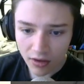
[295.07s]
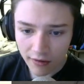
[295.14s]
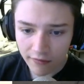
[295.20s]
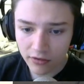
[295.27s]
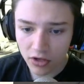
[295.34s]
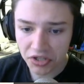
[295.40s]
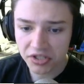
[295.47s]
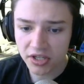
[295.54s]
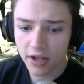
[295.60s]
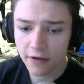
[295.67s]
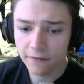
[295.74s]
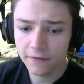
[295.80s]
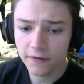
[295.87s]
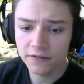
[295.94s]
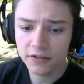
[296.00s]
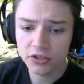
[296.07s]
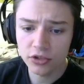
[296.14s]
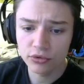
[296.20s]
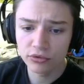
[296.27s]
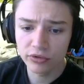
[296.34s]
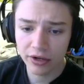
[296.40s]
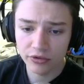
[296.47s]
Velocity have
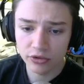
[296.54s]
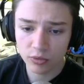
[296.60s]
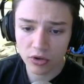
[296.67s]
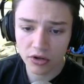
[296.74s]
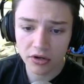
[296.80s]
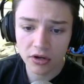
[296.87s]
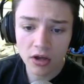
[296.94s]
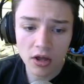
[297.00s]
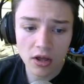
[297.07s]
52 rounds won,